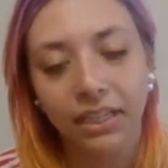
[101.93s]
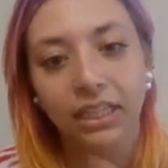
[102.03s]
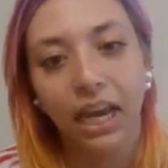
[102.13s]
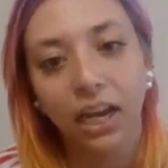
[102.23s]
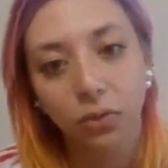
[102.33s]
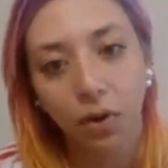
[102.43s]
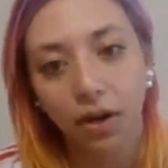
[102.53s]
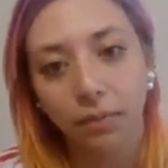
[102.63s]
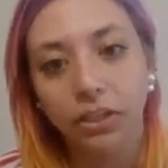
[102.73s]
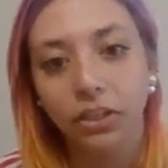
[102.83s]
stage one,
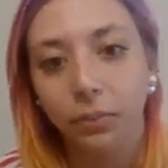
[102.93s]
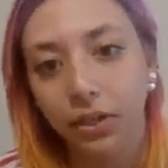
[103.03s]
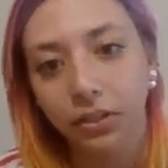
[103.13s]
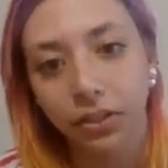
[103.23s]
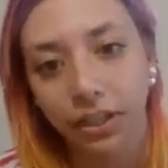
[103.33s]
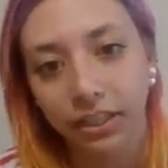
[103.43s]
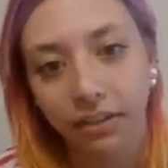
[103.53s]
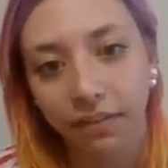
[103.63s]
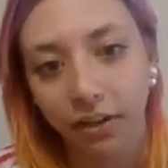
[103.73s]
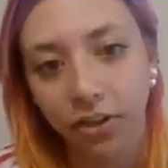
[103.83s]
which is a wilderness
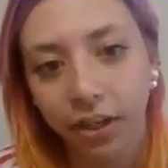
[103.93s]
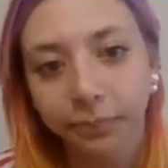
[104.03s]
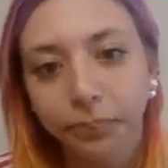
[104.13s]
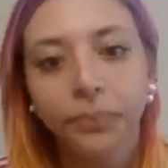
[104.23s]
adventure.